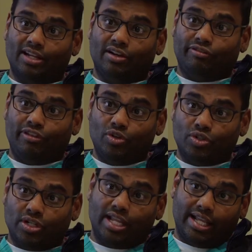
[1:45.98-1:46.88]
our
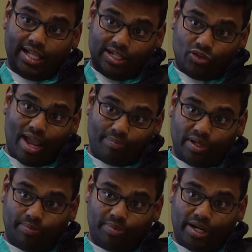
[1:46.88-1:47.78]
colleagues in
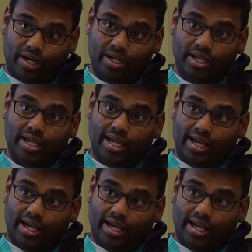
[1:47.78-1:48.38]
medical oncology and